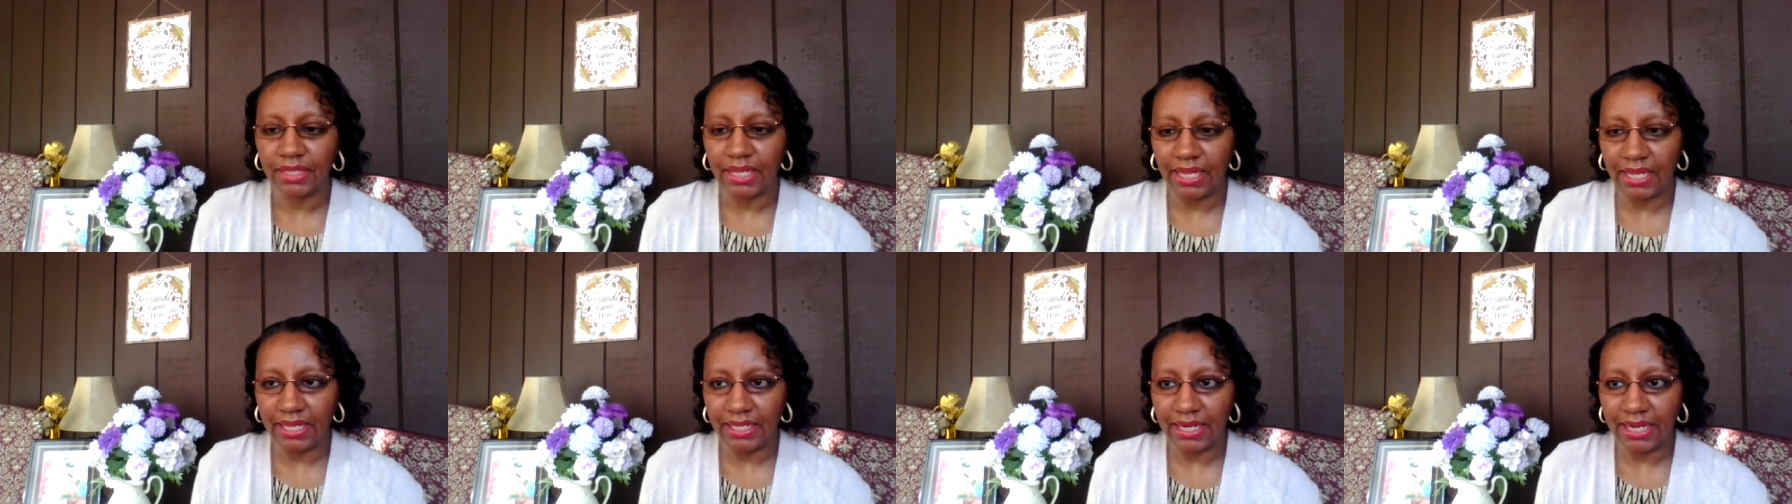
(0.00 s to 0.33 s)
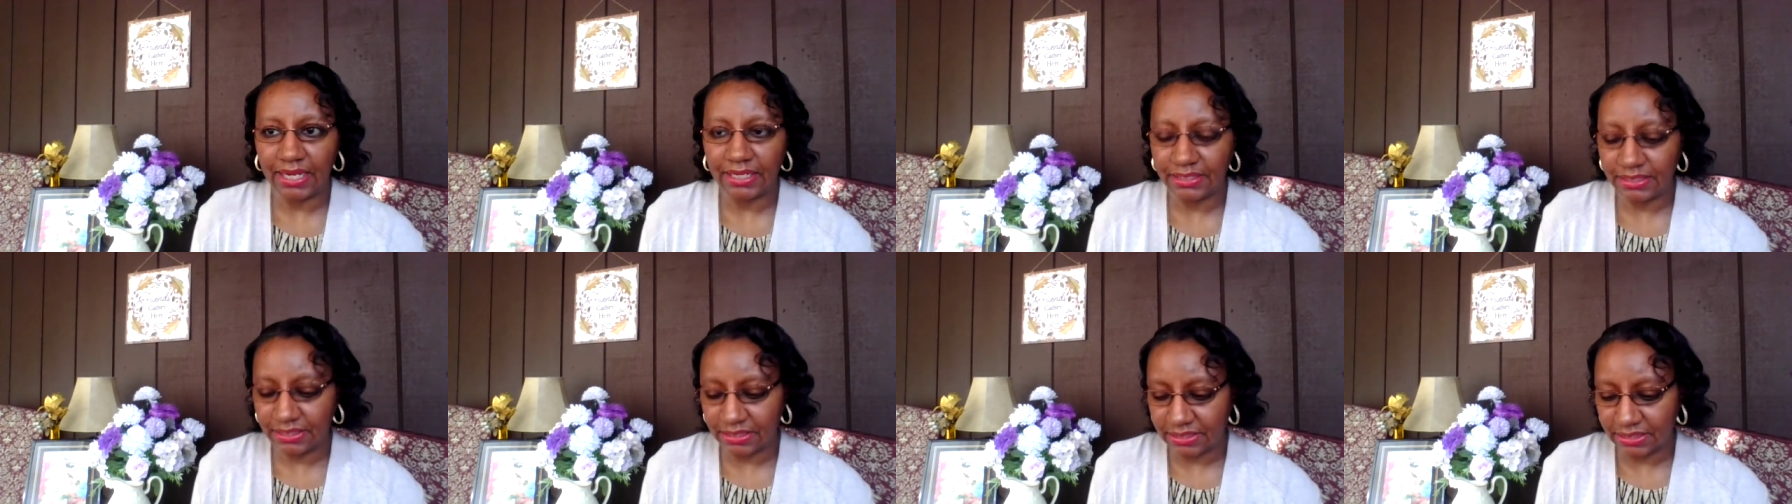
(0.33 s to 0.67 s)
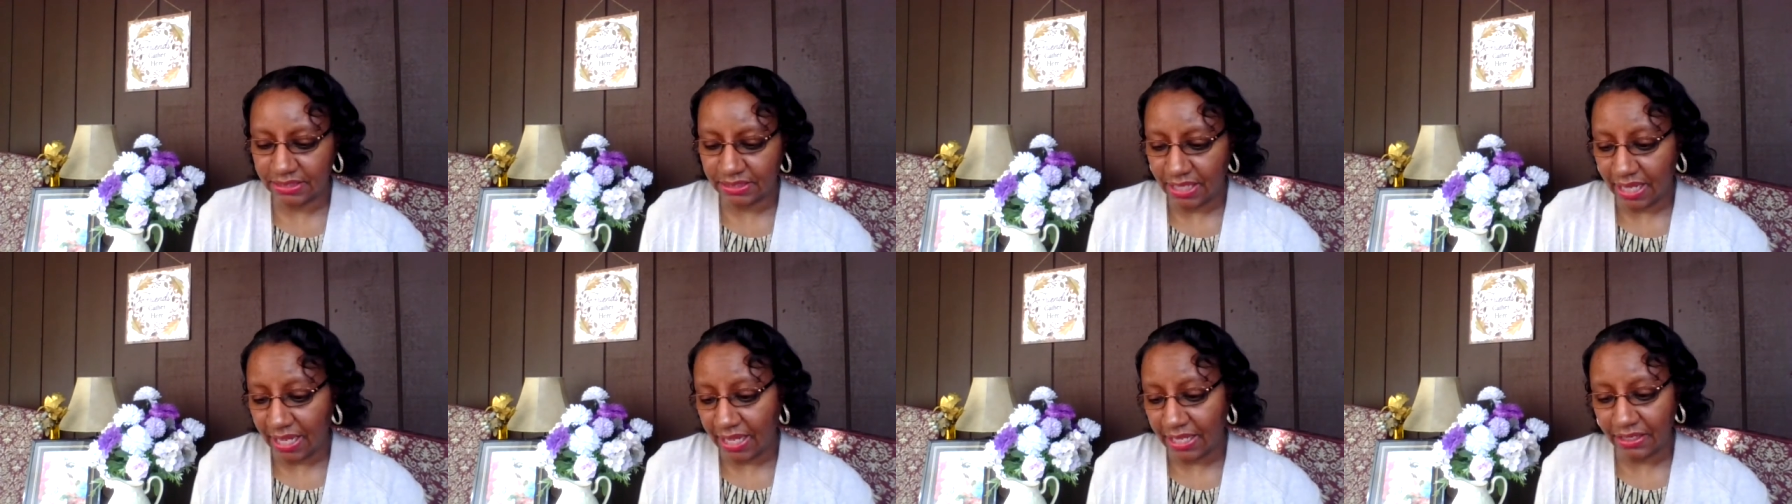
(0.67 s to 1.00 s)
And I
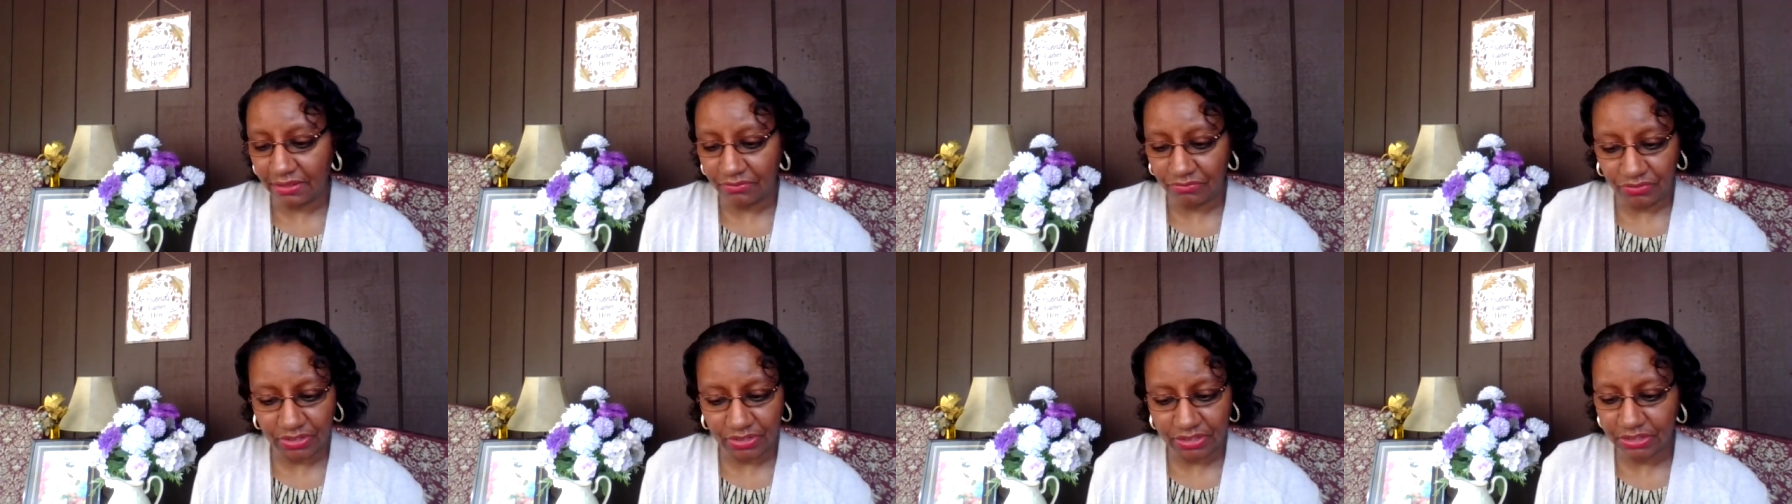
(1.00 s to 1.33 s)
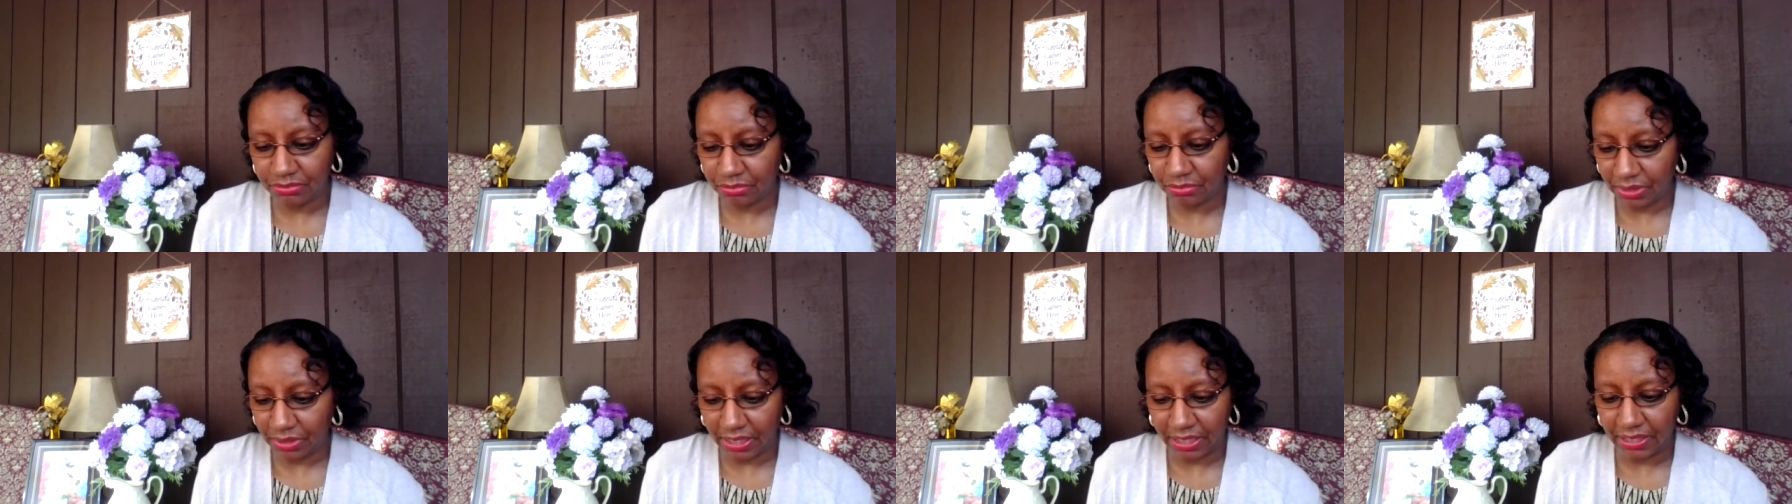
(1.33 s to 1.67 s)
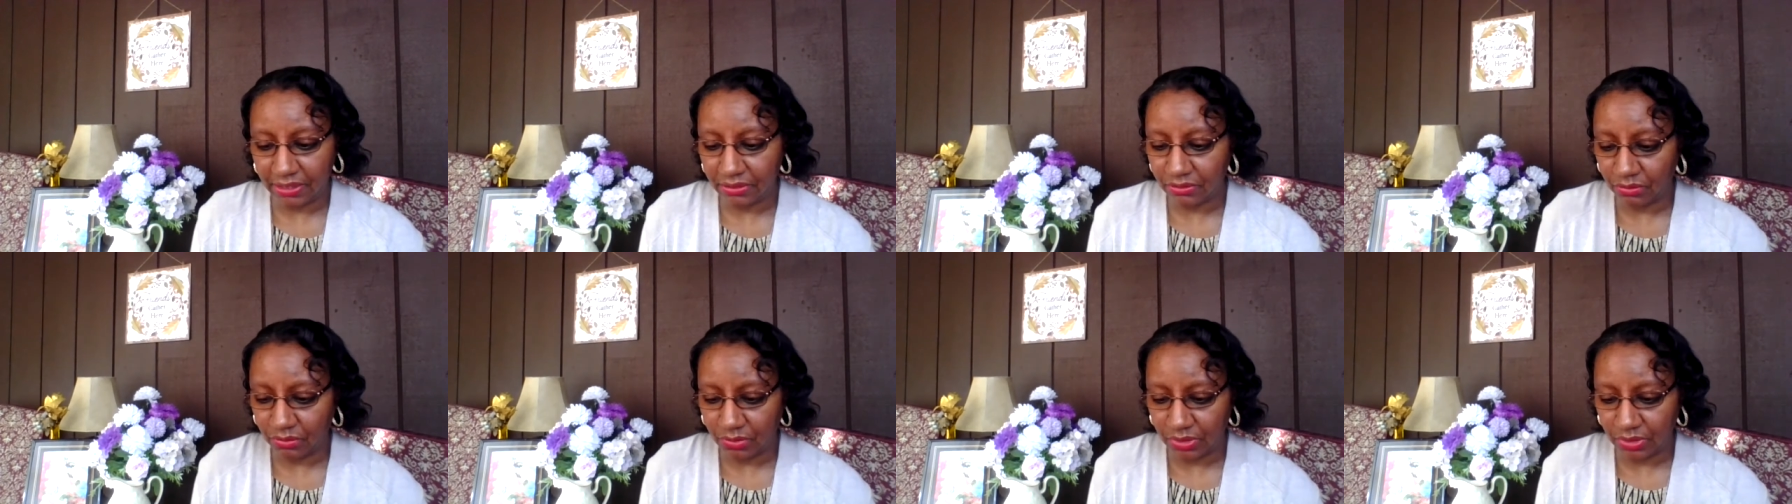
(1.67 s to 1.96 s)
just kind of explained